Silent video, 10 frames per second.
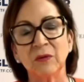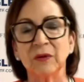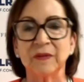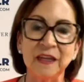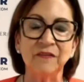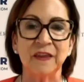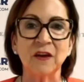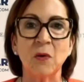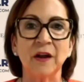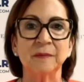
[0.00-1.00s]
or
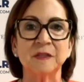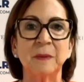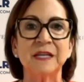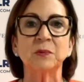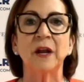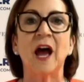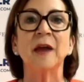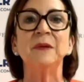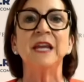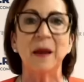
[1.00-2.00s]
even the quantum space, what
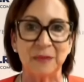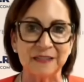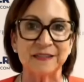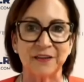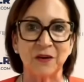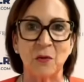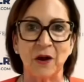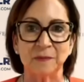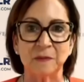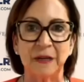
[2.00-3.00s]
IBM is to the
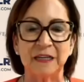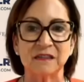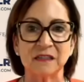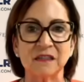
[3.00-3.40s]
quantum space.